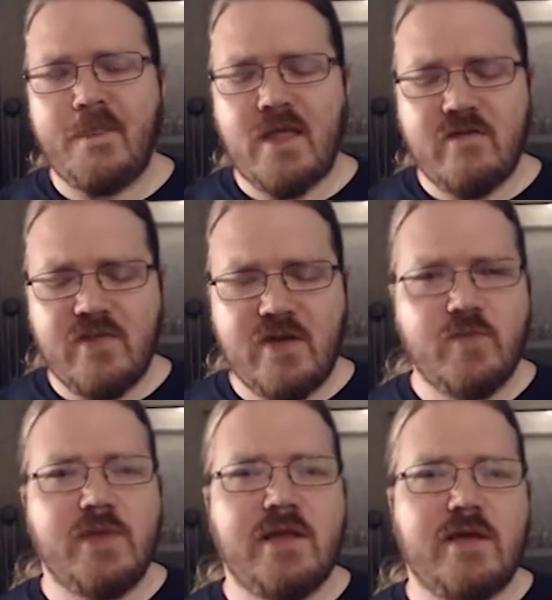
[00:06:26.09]
That is
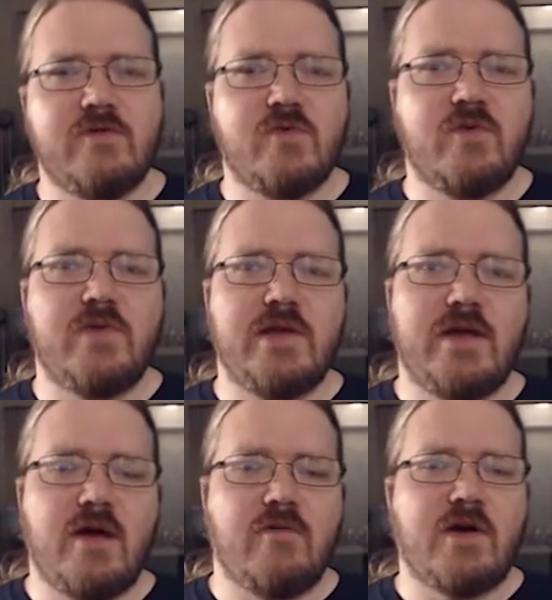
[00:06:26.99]
when I let Droofy
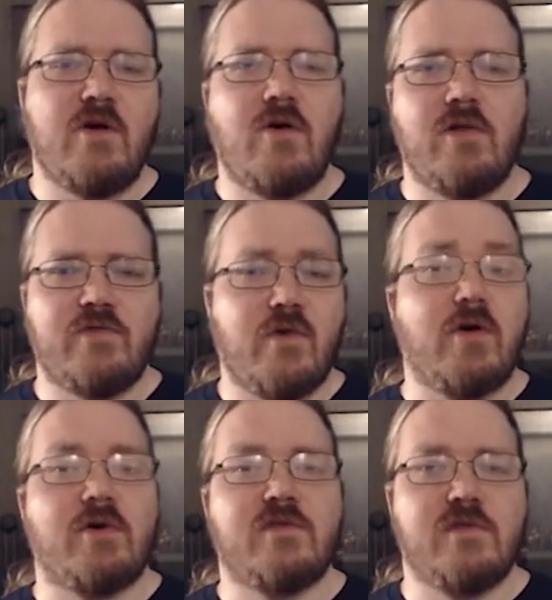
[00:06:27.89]
let out the call for
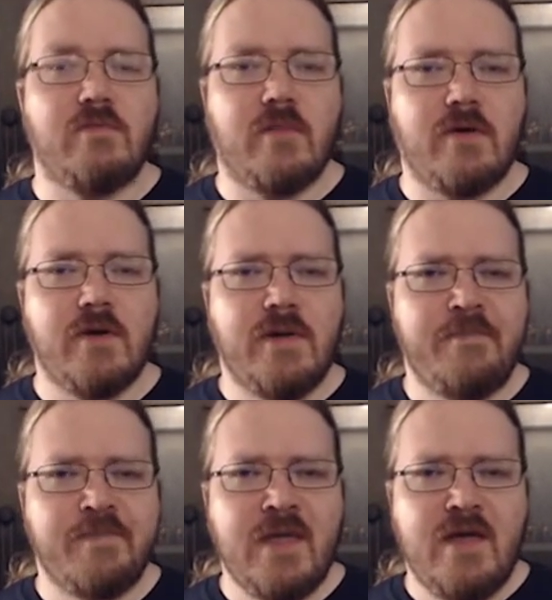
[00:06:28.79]
Arthur Cimber.
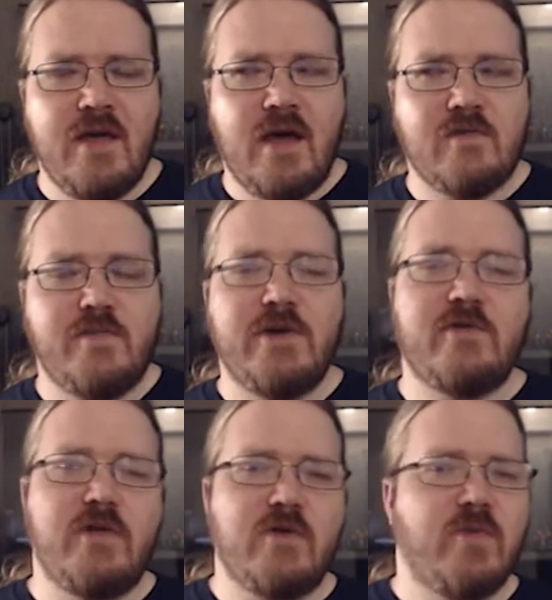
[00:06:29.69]
Had the
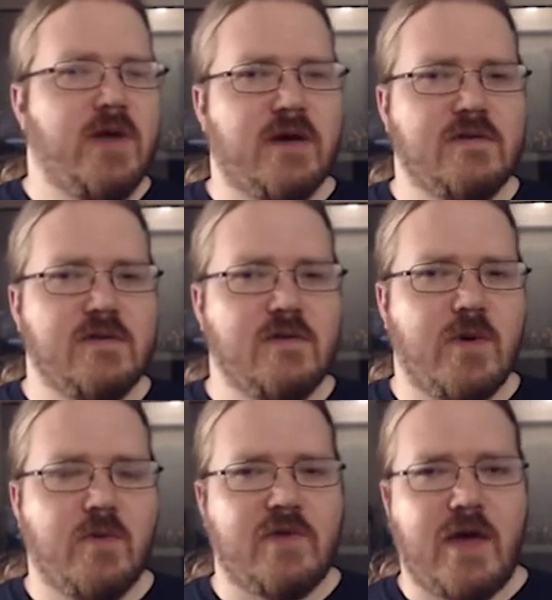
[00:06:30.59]
players not reacted to
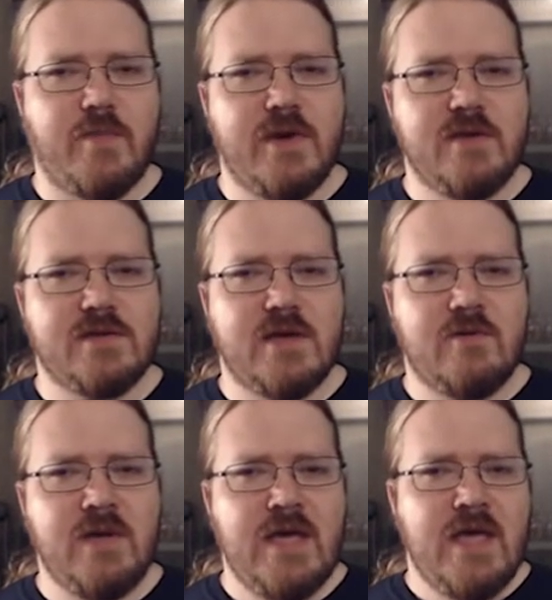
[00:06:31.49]
what was happening in
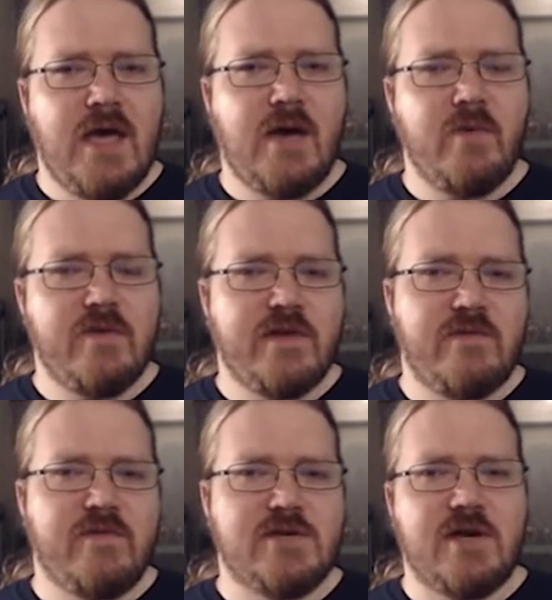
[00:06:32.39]
town, I would have
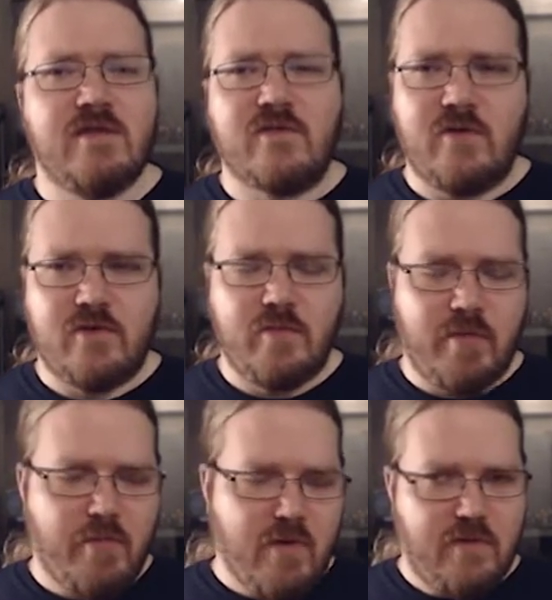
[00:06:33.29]
let the giants start to
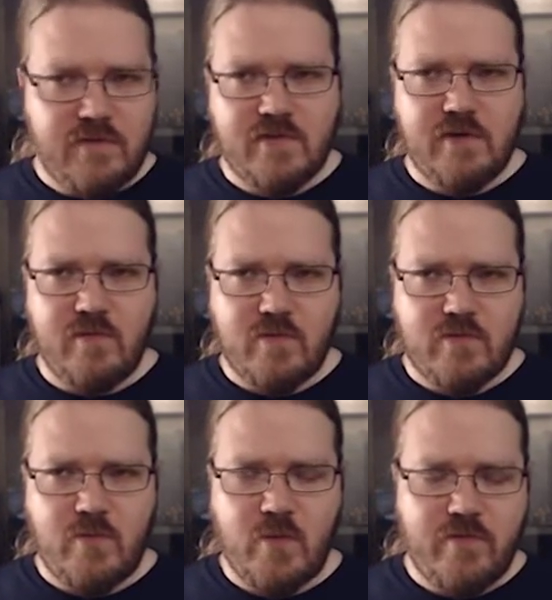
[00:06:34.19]
bombard the city
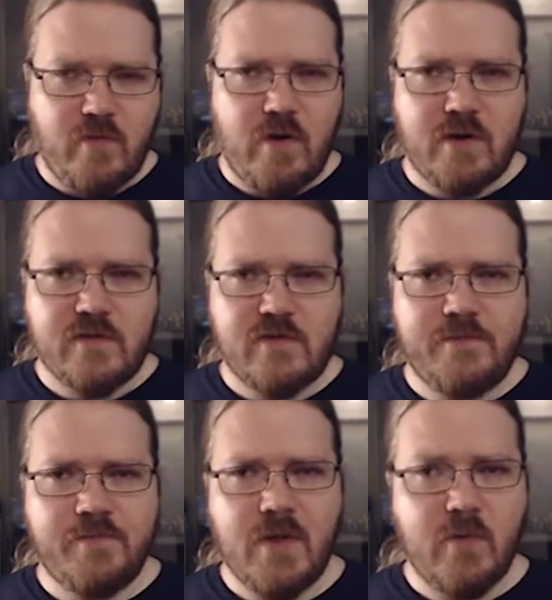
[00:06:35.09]
with rocks.
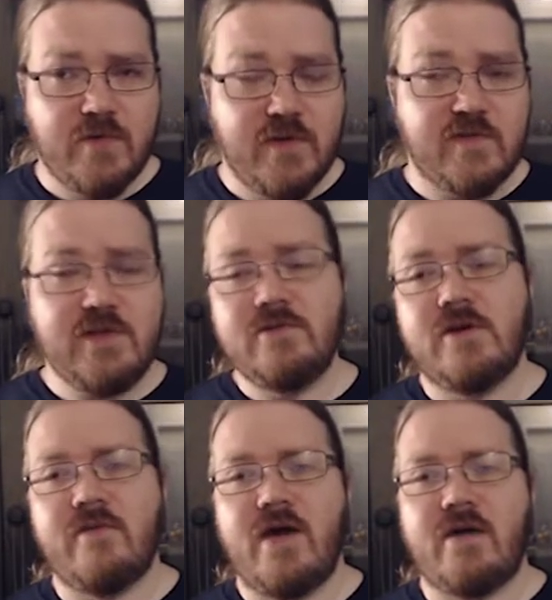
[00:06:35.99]
Would they still
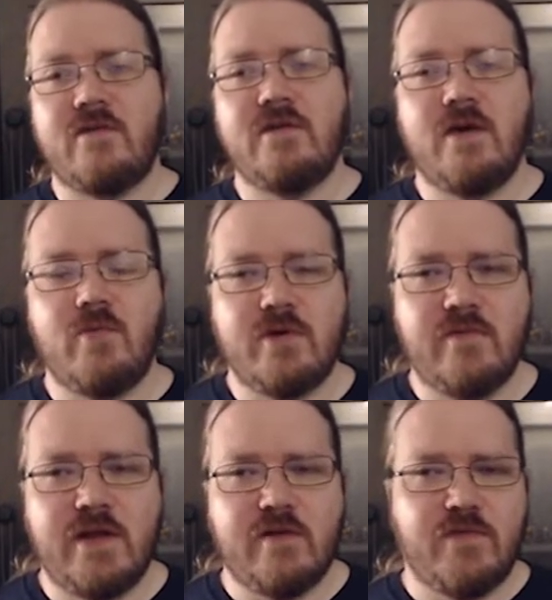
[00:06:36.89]
not have acted, I would
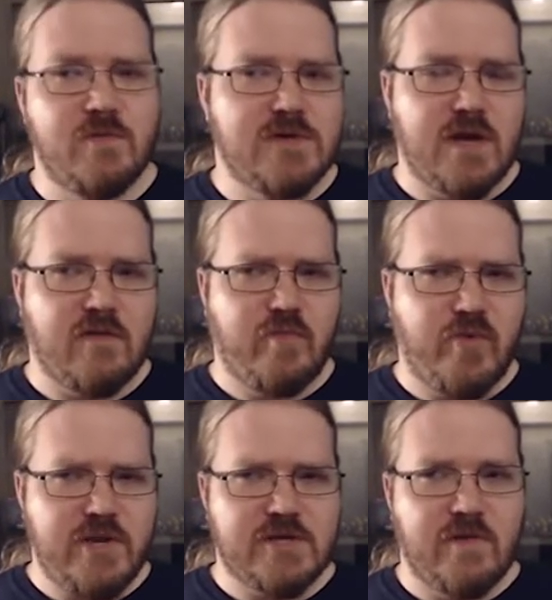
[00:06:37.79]
have let a few giants
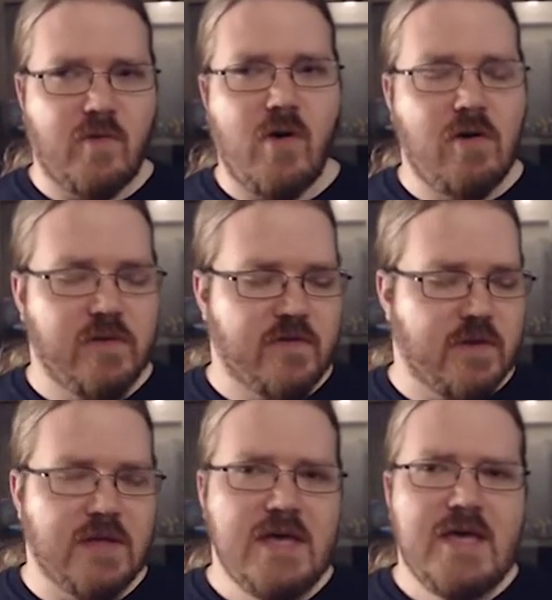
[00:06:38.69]
breach the walls
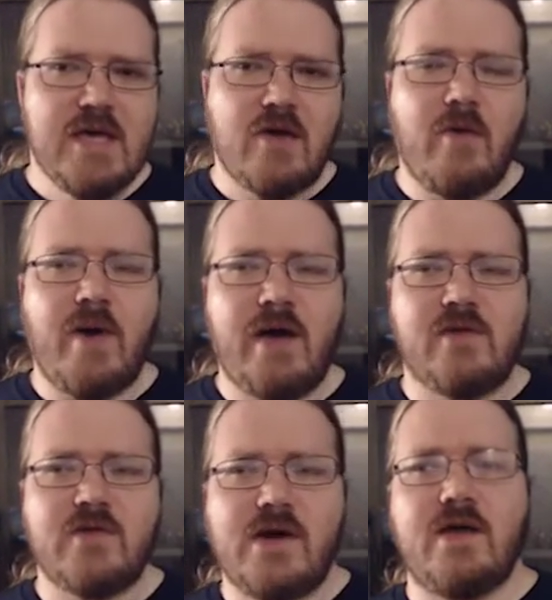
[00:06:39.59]
and come eye
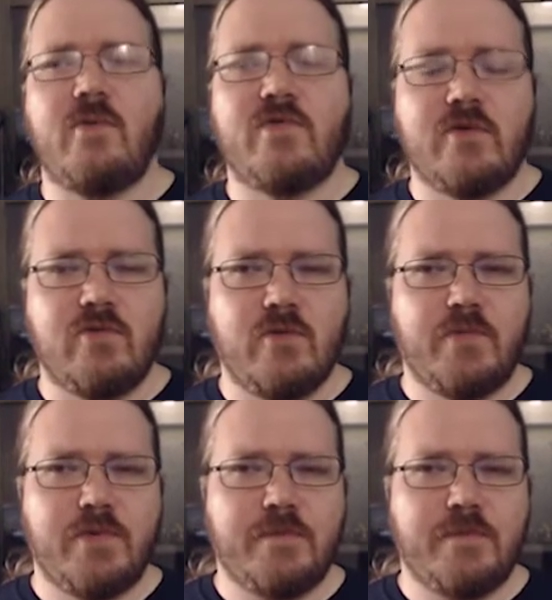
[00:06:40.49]
to eye with the group.